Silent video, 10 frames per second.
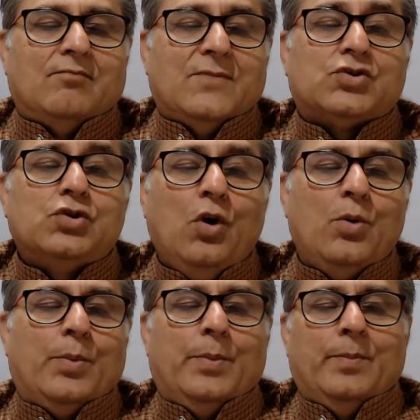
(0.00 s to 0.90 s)

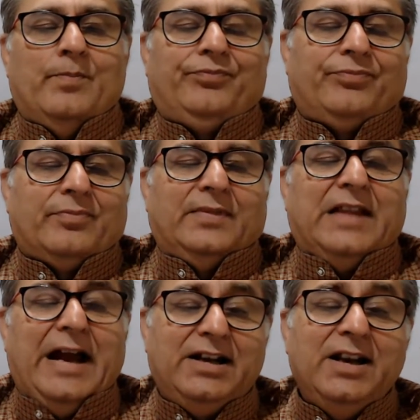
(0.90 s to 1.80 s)
So,
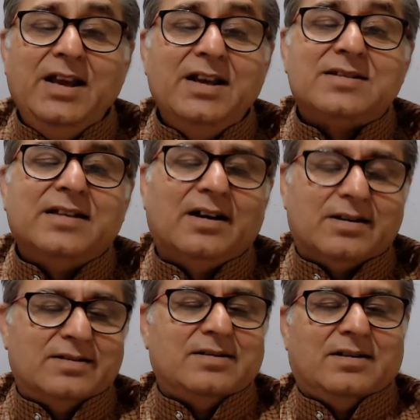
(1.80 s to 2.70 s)
lightning is
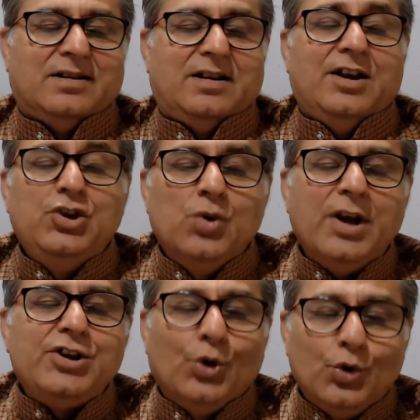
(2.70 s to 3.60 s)
there. You are
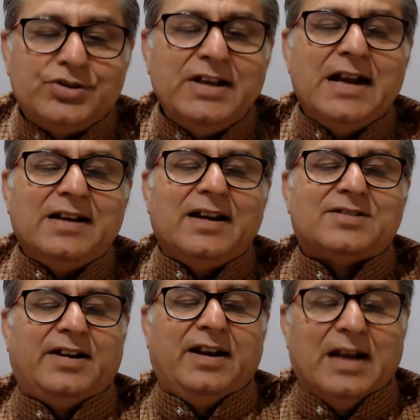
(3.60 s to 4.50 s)
using that
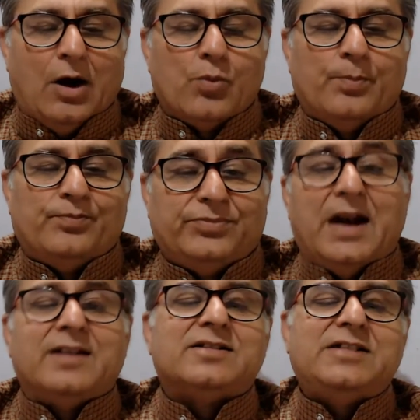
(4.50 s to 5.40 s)
electricity now.
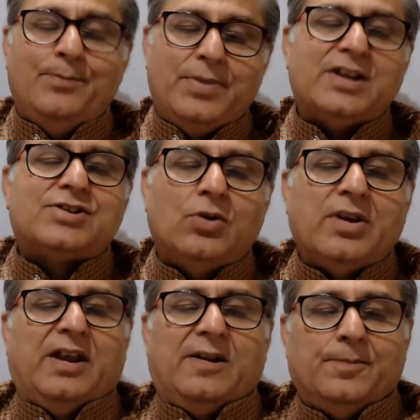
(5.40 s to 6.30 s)
That is a separate
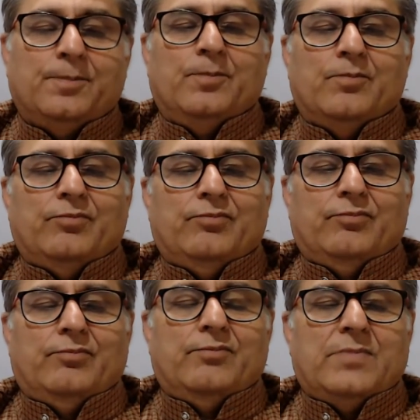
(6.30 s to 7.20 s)
story.
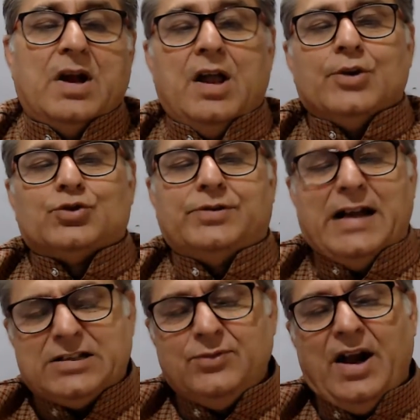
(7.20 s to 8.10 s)
So
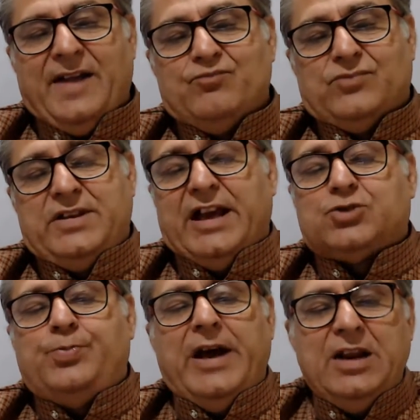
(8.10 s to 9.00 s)
that's why the
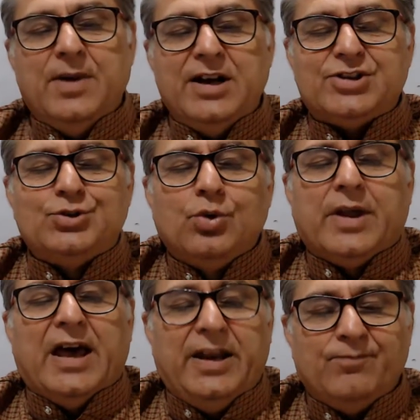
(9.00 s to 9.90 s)
experiments do
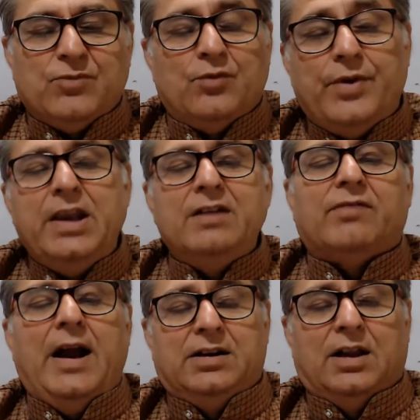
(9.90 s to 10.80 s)
carry very
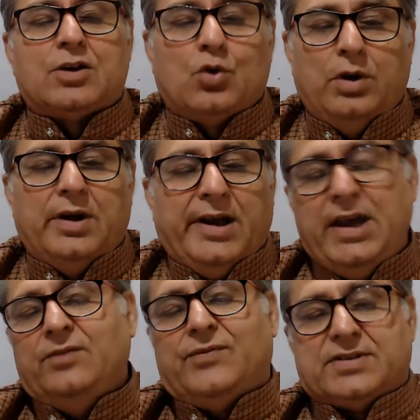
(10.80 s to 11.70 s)
vital role
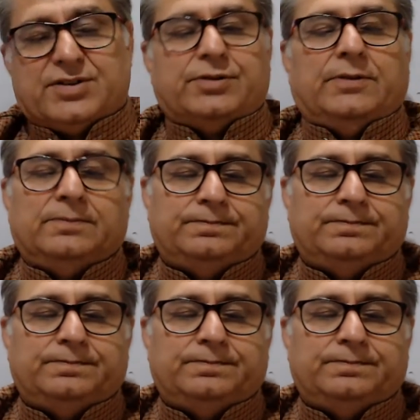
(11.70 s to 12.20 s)
in physics.